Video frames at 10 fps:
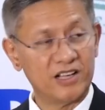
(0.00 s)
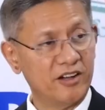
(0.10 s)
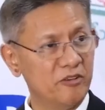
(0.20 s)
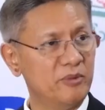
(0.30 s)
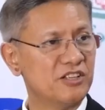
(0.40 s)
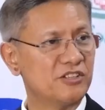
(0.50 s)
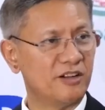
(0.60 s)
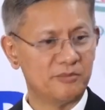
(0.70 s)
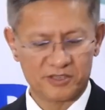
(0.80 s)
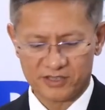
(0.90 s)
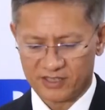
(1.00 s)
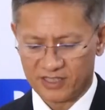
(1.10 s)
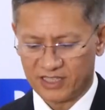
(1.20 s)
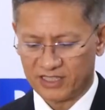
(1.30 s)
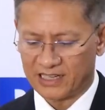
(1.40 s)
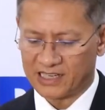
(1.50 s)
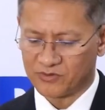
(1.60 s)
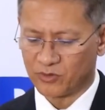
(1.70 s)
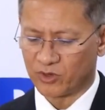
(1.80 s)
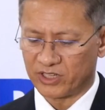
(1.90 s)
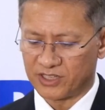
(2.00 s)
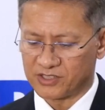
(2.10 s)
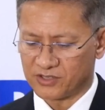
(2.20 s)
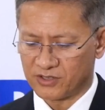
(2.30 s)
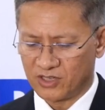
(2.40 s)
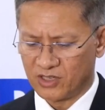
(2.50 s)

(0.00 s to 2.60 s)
government jobs in the last 4 years,